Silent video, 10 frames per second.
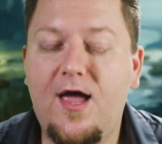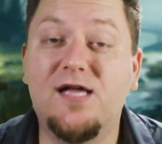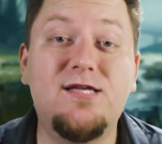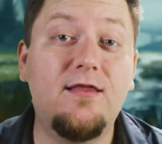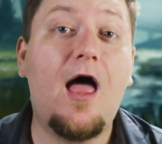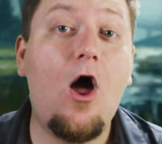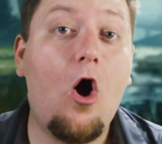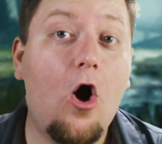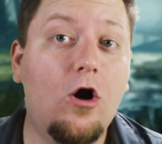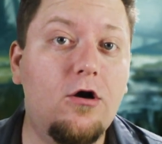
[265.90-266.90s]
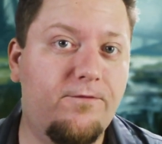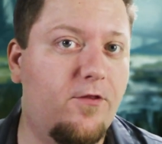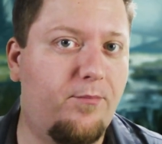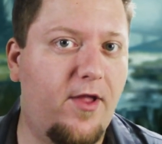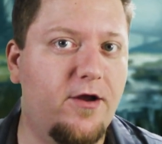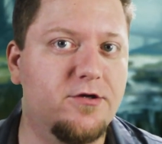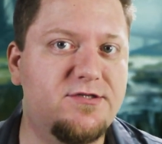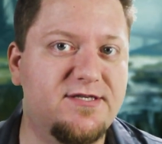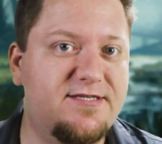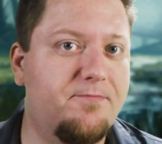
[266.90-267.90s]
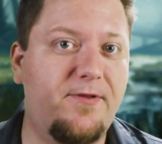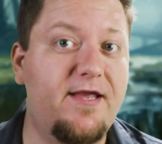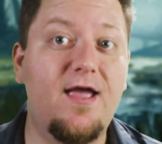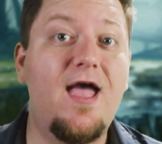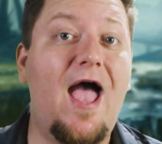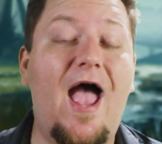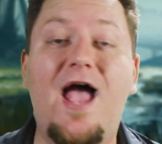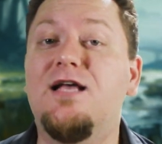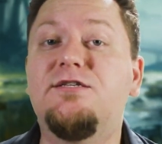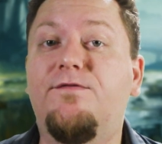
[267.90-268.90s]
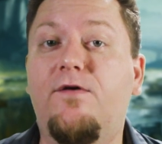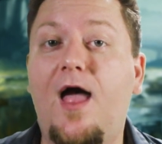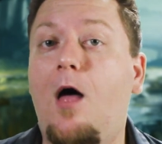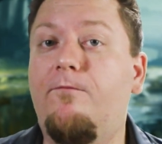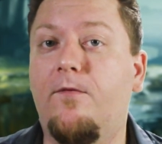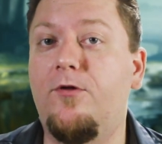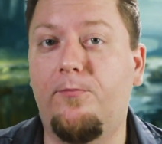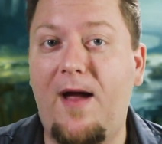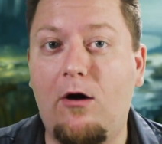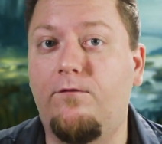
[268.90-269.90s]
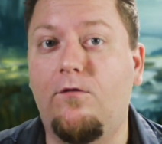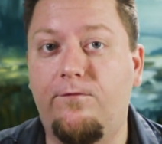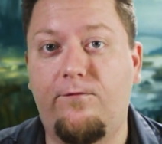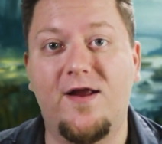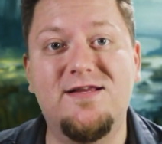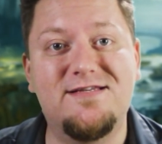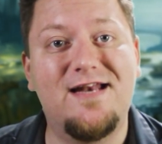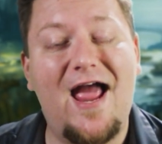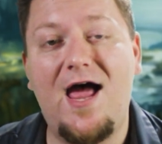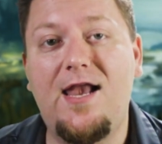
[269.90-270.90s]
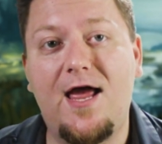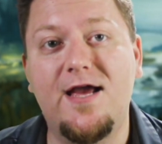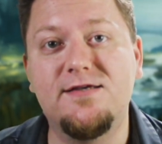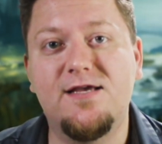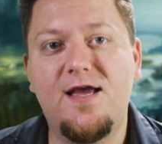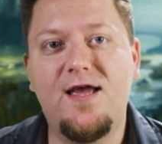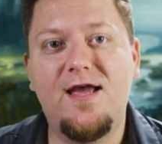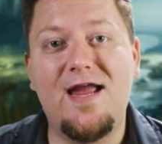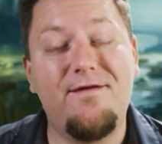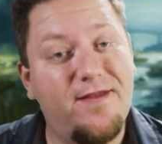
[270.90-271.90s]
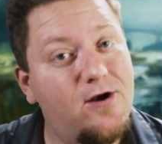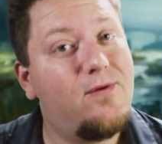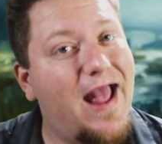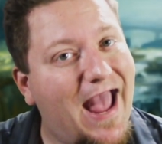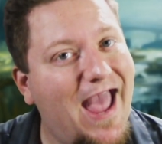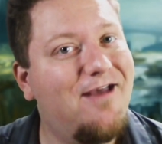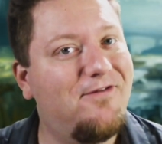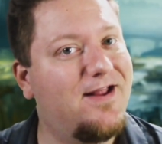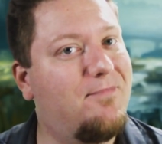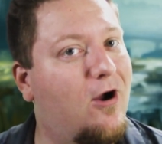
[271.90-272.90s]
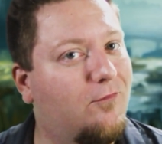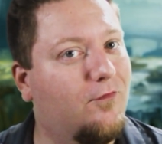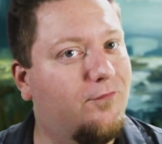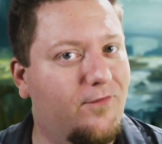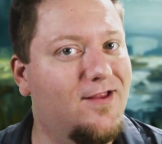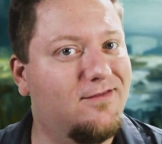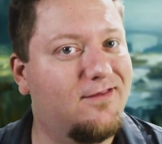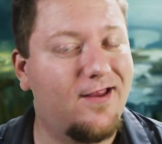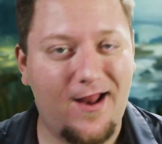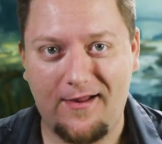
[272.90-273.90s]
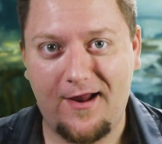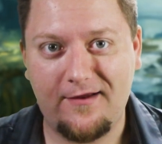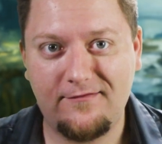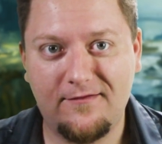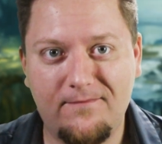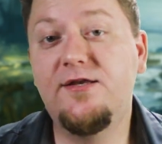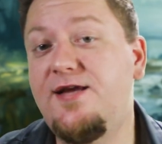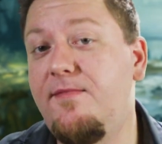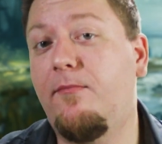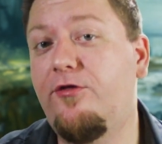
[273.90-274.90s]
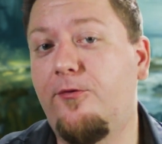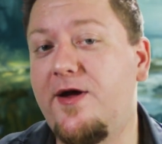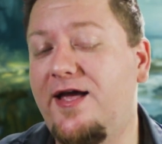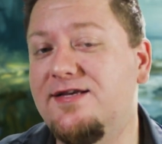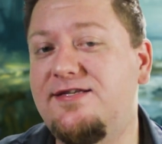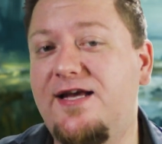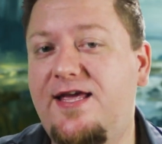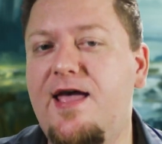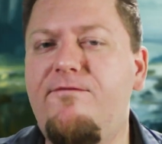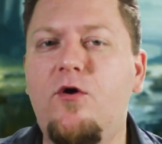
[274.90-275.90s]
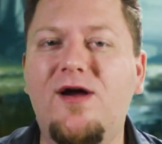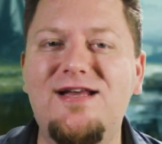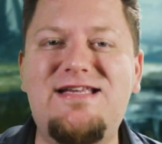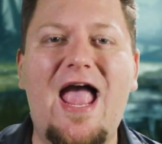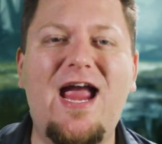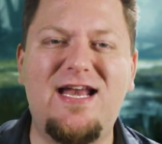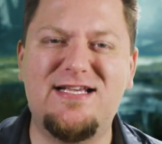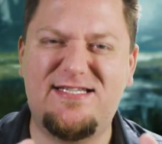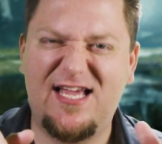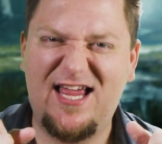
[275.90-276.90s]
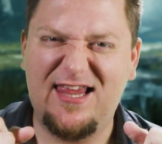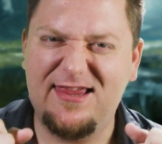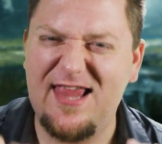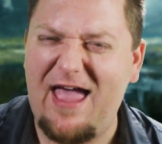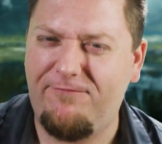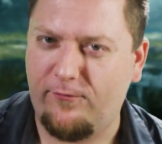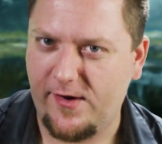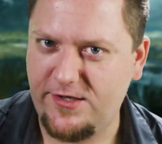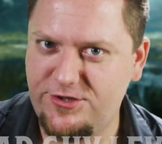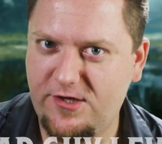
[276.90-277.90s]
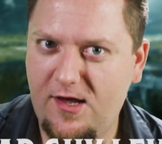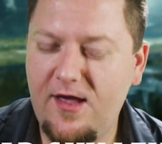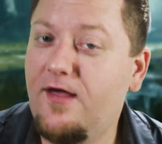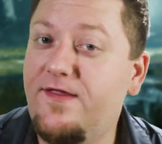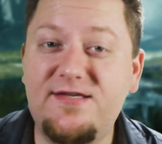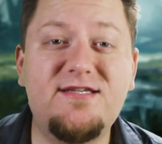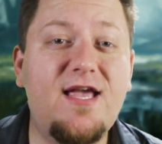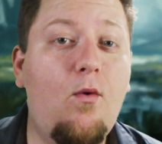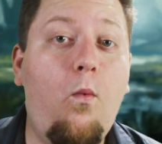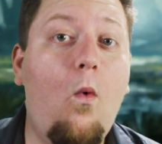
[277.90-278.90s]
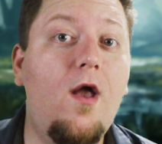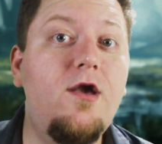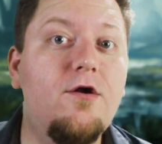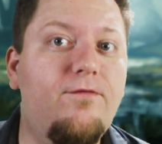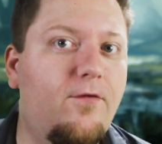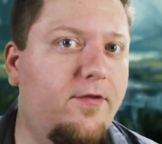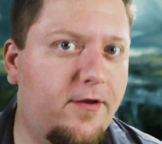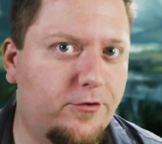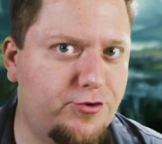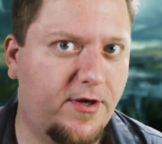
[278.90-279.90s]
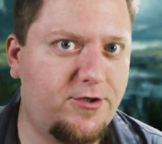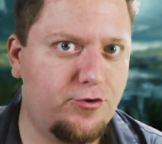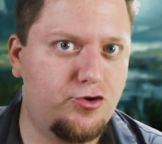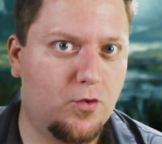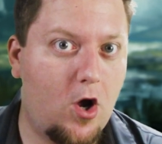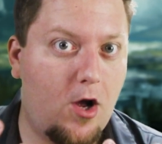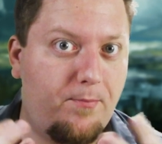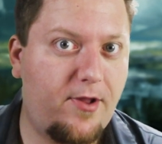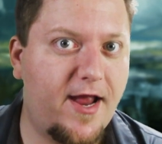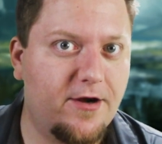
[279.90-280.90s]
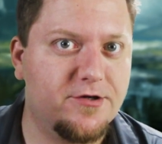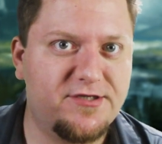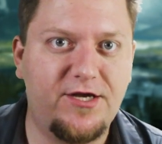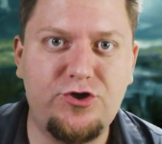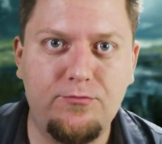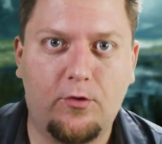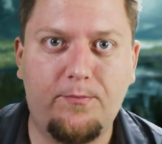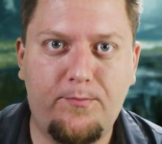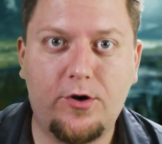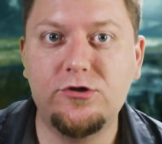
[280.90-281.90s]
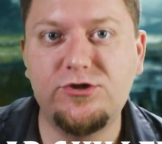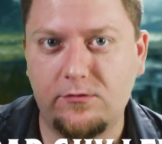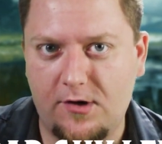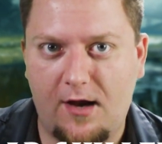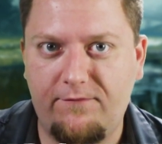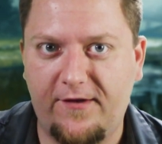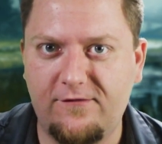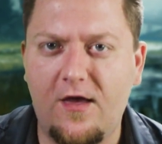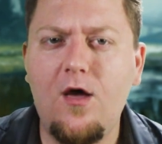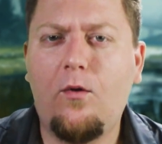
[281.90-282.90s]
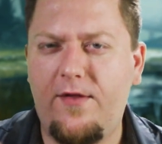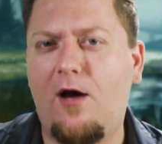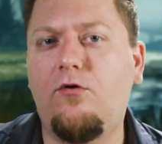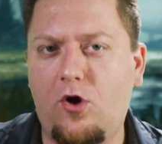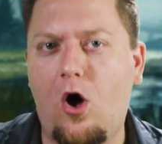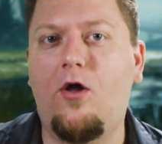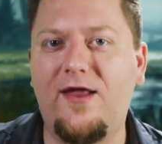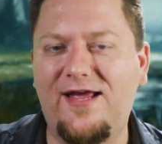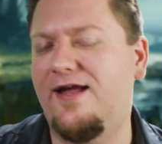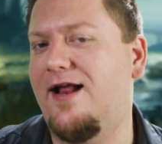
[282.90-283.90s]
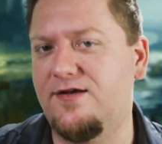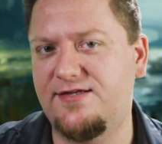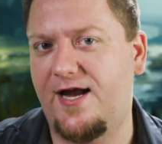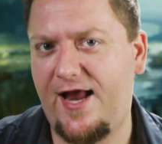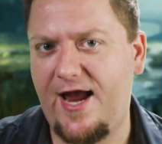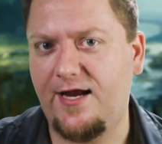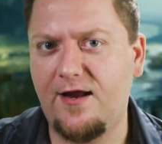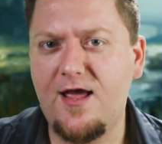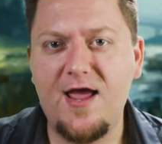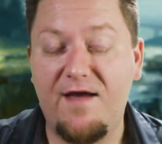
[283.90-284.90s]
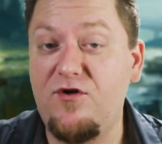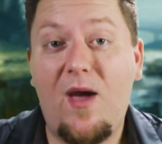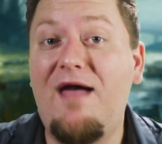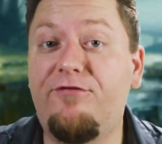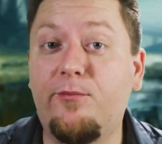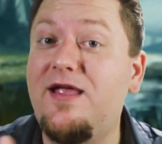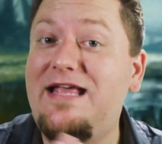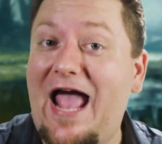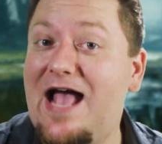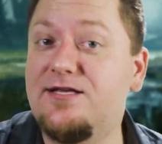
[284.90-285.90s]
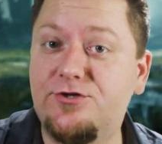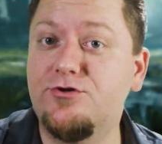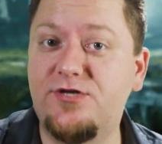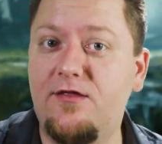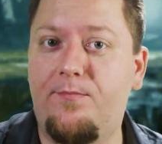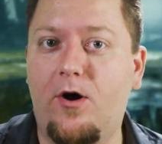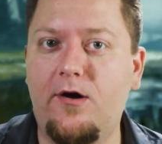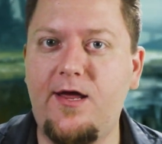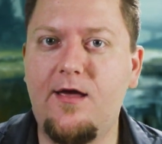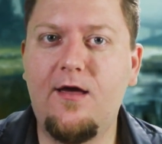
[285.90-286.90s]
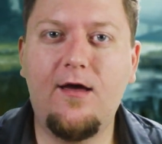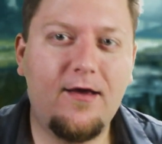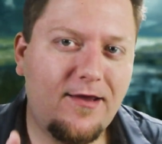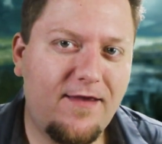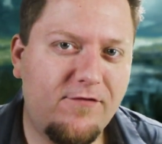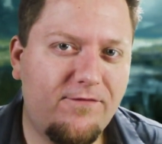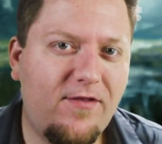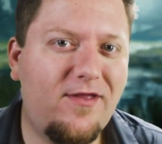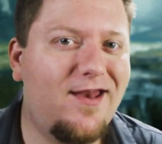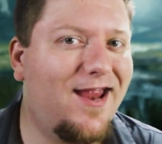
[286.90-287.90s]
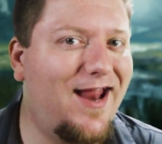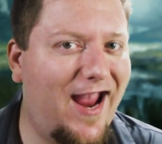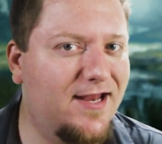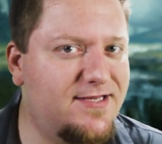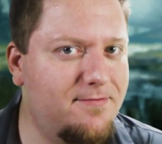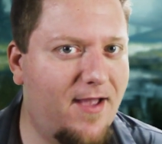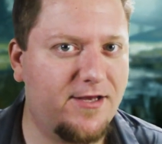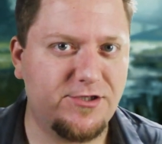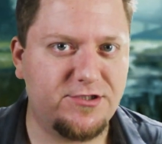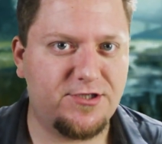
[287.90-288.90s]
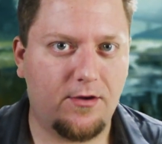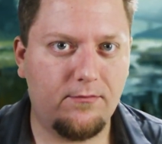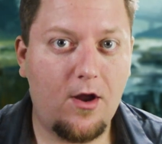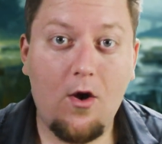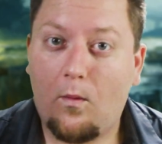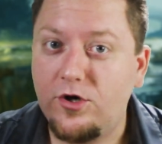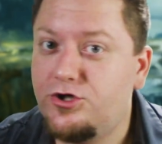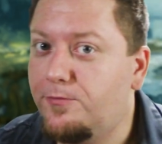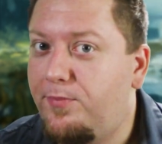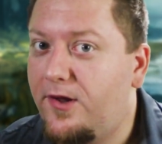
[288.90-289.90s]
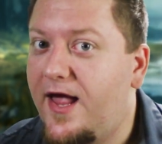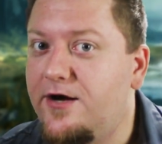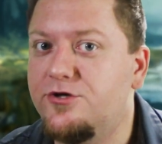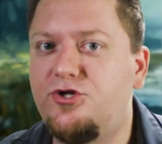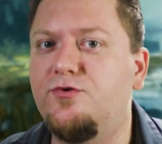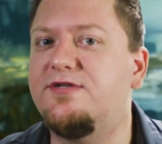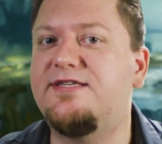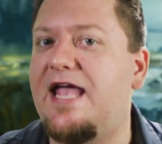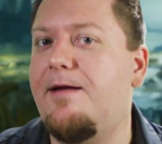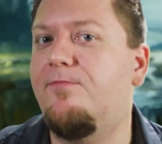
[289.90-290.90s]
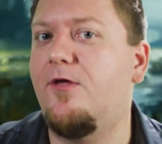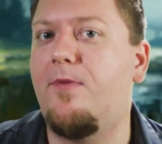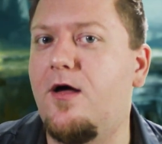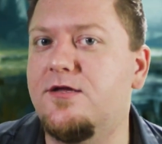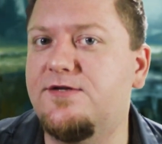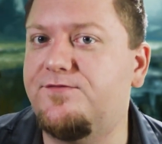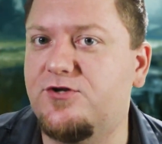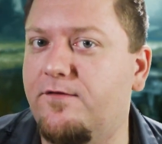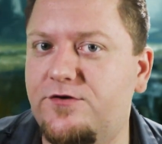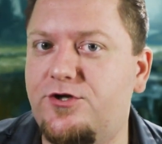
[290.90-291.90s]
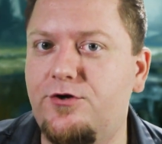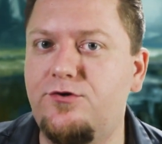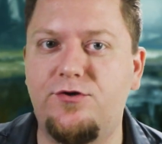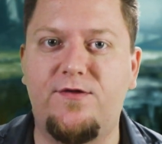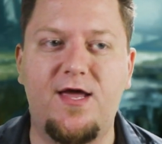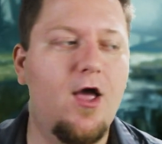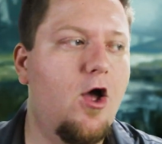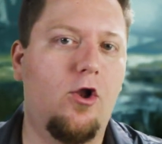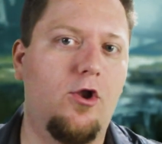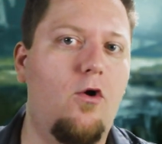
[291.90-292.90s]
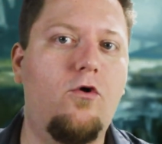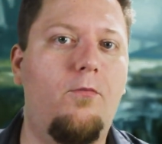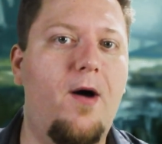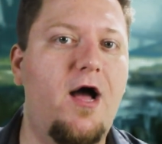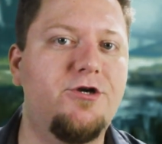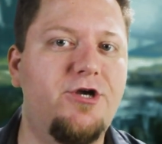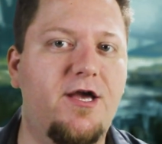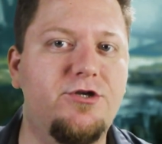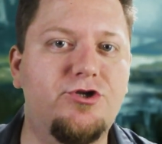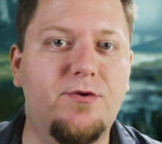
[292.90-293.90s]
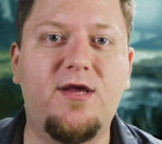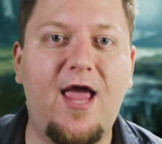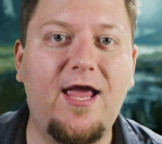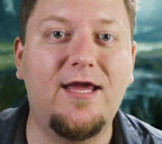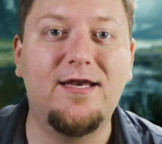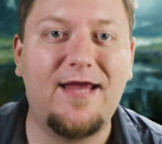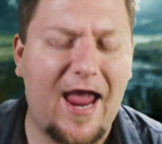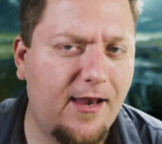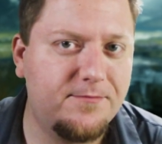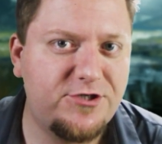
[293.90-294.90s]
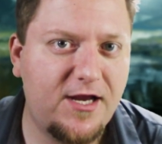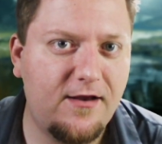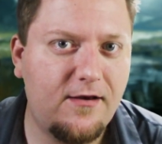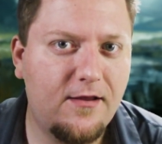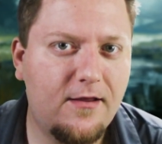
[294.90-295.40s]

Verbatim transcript: It's a lot harder for the players to simply ask for help from their powerful friends and allies if they don't have any powerful friends and allies. Tip number three is to give your antagonist leverage. This is a wonderful little trick to draw players into more personal conflicts without calling in outside aid. If you have three casters in the party, give your villain an anti-magic stone. Want your players to escape the bonds of servitude to the local pasha and street gang in Kalimshan?